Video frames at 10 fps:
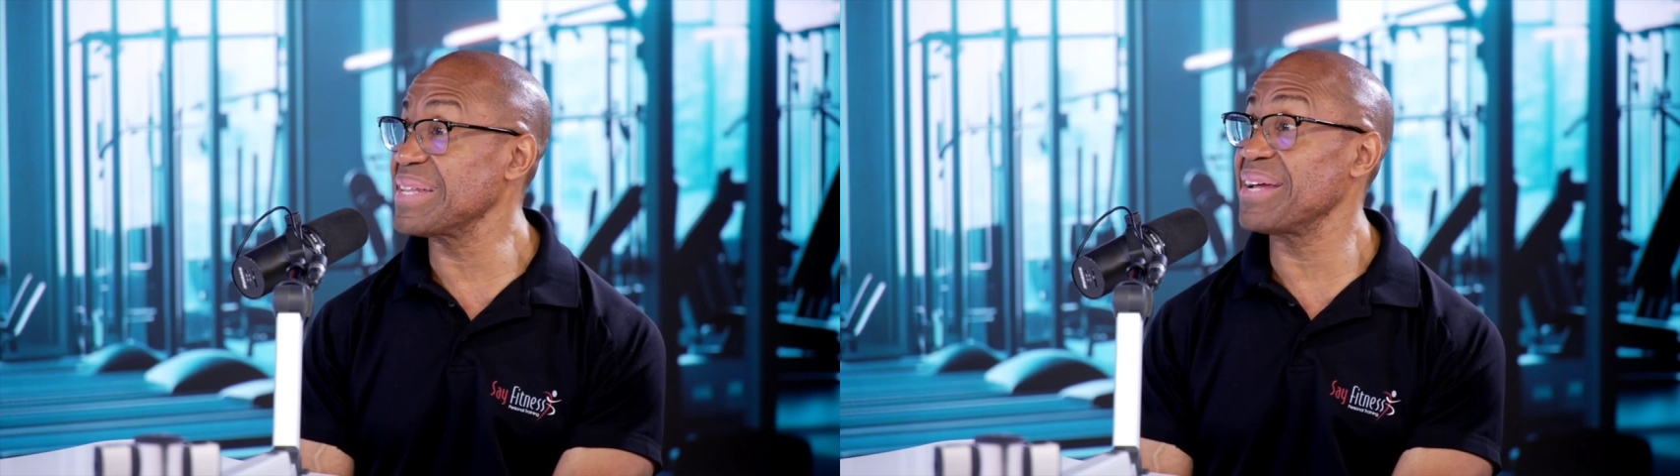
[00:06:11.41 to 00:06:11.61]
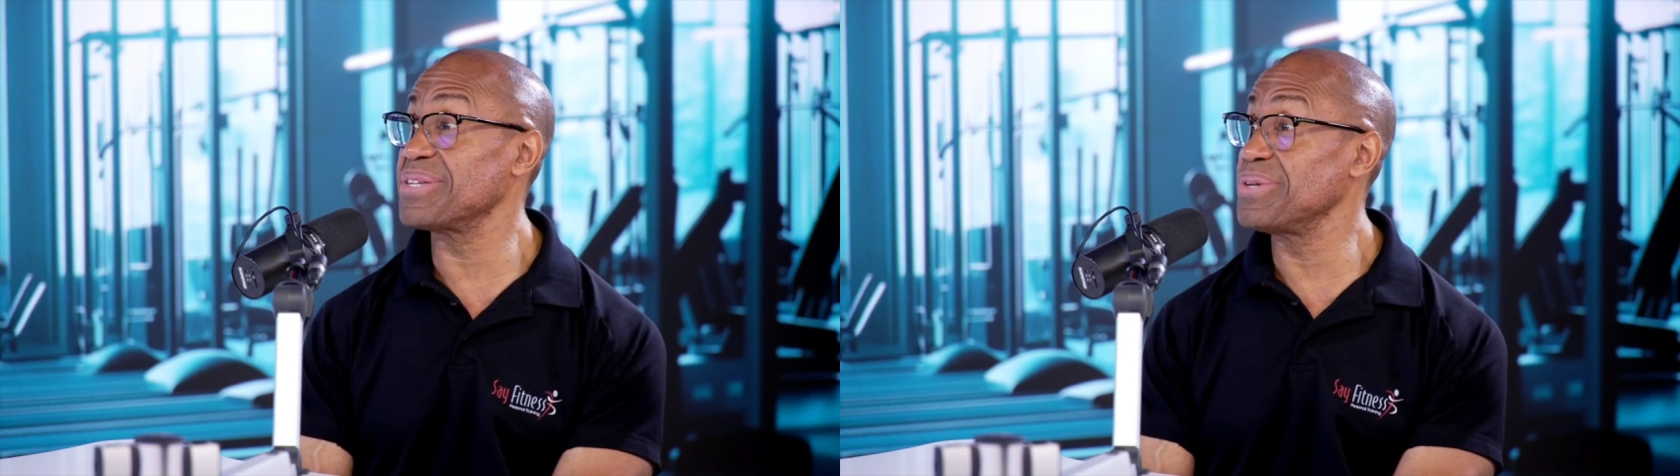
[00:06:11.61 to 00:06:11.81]

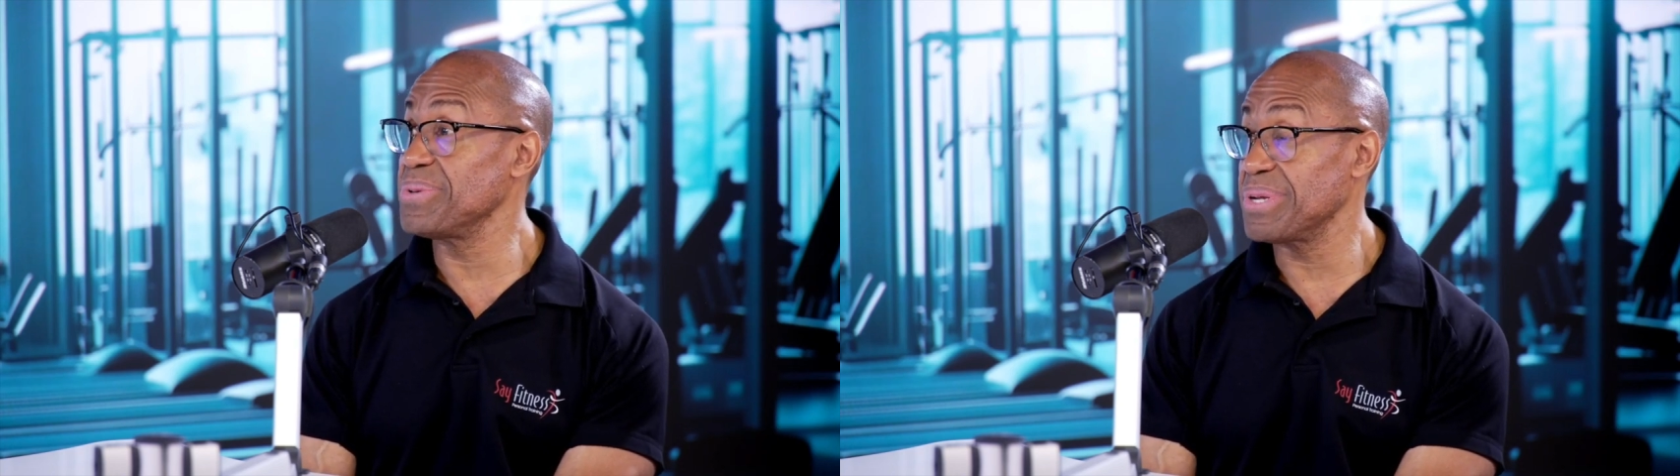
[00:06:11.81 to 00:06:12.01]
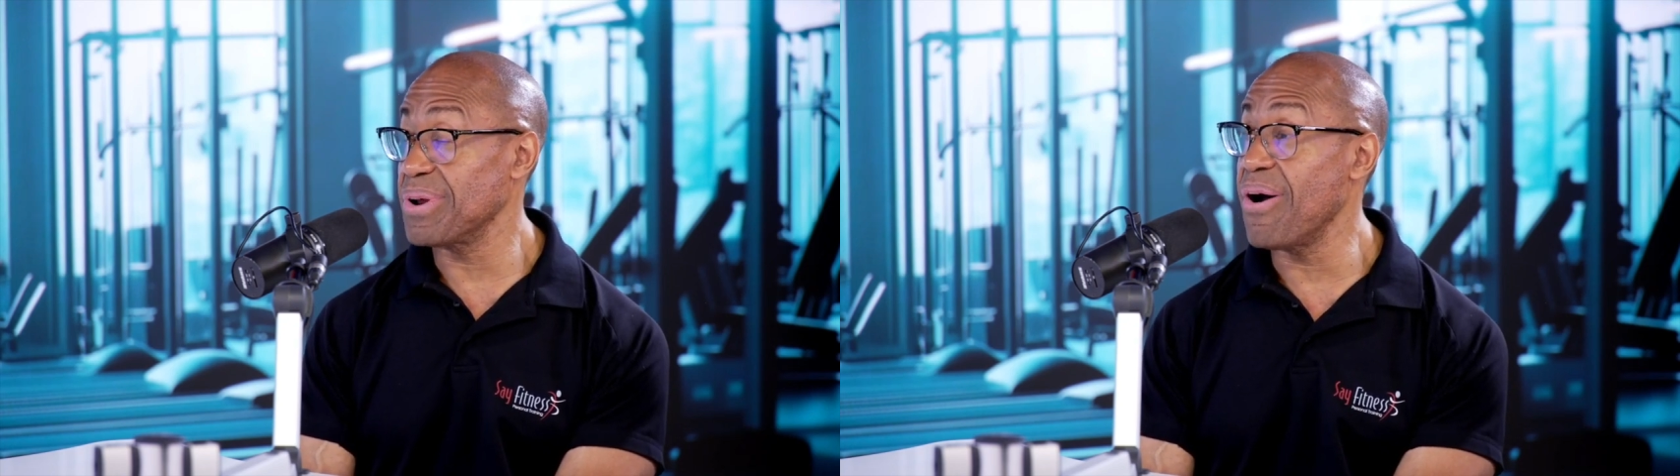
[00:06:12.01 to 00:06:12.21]
not to do
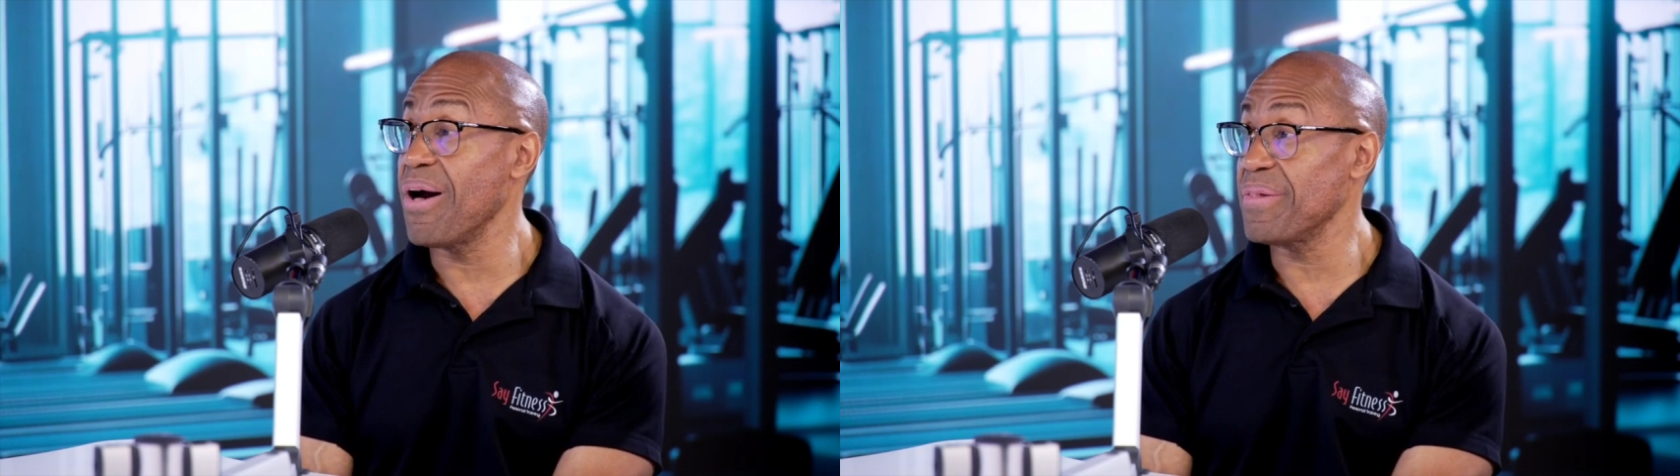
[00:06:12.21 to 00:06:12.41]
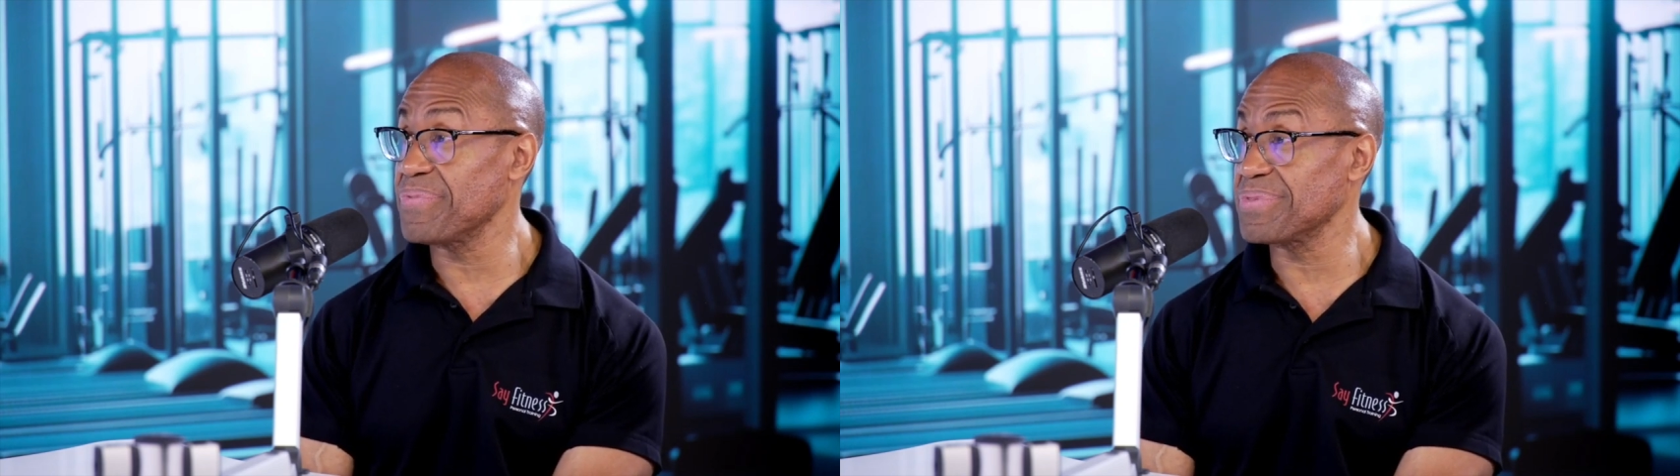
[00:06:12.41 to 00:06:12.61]
it at
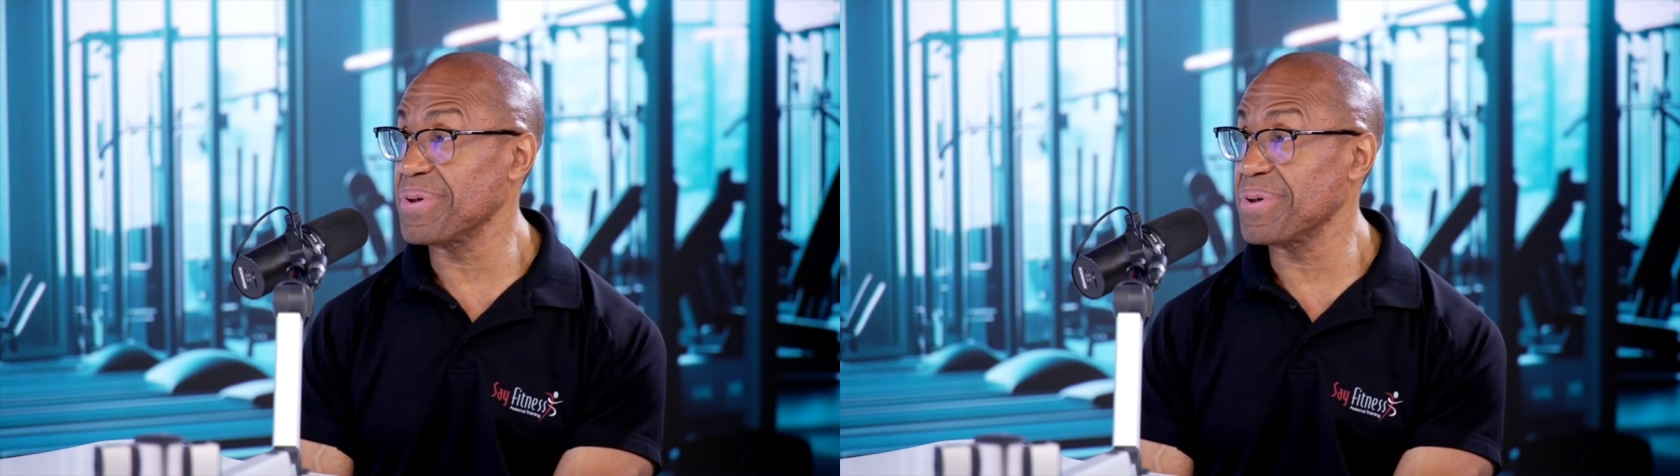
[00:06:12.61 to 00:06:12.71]
all. So